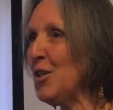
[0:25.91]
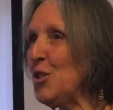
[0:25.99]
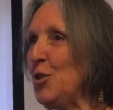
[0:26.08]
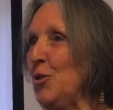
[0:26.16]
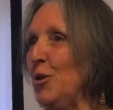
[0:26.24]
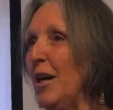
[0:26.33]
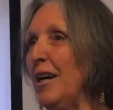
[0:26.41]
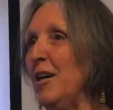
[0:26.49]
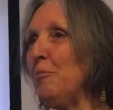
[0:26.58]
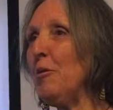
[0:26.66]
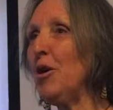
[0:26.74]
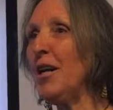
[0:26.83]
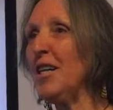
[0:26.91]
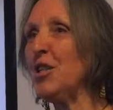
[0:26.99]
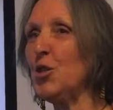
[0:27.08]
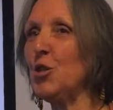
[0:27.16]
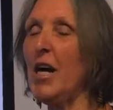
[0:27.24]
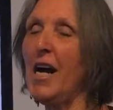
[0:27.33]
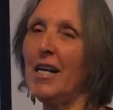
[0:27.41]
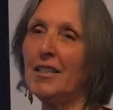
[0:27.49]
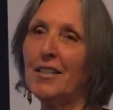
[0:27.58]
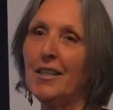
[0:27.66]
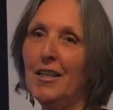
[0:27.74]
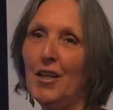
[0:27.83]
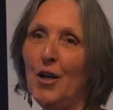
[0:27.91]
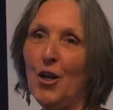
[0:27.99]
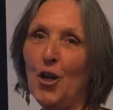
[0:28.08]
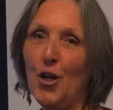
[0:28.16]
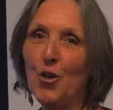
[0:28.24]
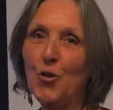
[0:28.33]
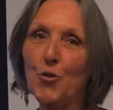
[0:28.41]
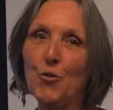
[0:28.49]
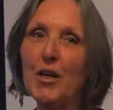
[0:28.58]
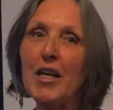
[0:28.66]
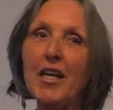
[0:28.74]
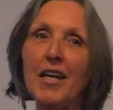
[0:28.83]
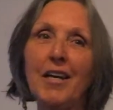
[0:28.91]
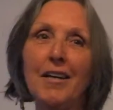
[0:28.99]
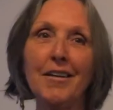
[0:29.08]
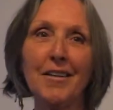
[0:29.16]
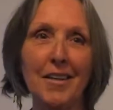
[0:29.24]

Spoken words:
to help her extract the